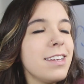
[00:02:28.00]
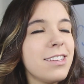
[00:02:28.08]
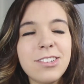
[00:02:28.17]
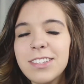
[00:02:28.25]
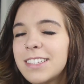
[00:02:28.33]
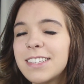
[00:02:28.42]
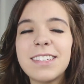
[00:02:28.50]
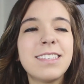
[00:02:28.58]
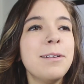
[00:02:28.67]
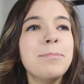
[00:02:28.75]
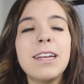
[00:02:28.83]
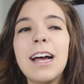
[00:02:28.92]
just
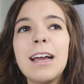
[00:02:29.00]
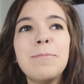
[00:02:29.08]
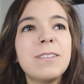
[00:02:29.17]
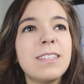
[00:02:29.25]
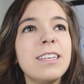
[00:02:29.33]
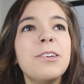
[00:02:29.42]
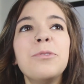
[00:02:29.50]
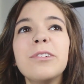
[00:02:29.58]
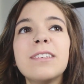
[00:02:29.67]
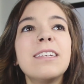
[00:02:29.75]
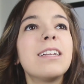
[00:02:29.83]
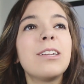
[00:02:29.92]
sometimes you
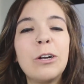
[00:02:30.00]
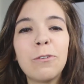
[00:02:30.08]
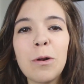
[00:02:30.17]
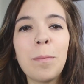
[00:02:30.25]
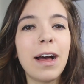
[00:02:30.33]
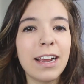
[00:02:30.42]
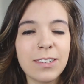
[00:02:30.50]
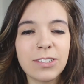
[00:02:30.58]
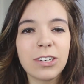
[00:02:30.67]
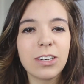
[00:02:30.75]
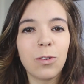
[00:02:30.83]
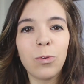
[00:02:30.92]
just need a little
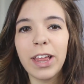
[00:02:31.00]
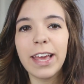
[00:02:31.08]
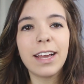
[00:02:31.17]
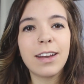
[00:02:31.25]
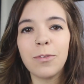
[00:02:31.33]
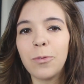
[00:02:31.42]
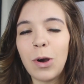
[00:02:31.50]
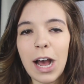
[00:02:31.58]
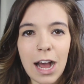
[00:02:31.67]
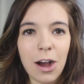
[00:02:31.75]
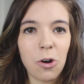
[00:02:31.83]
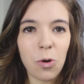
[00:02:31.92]
reminder, like,
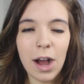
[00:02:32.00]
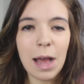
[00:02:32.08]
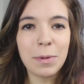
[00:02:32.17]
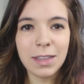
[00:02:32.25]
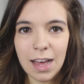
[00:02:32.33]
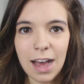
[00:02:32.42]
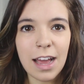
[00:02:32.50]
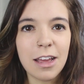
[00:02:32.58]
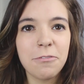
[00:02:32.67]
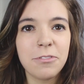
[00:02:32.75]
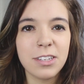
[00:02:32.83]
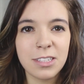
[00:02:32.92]
wow, I'm
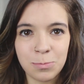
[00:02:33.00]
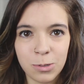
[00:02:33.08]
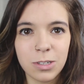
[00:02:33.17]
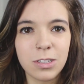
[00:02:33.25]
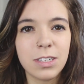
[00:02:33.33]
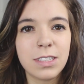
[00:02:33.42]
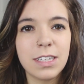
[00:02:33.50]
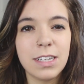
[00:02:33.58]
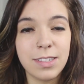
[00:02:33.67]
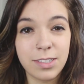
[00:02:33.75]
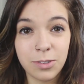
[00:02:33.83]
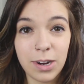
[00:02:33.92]
alive, this world
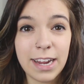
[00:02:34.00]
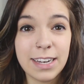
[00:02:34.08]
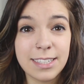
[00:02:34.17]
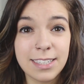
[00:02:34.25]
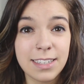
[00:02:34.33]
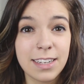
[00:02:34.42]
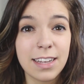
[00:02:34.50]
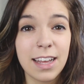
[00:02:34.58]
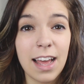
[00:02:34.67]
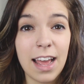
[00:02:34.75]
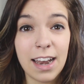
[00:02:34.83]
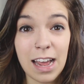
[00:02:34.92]
is great,
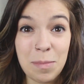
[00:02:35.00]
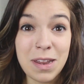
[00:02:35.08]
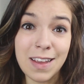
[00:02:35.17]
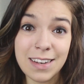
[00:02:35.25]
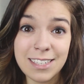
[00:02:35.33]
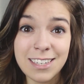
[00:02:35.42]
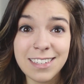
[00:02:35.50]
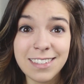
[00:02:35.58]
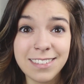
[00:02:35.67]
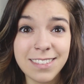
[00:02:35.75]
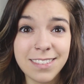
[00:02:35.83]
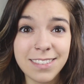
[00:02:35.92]
and I'm in it.
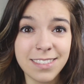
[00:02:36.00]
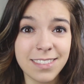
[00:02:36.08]
Now I made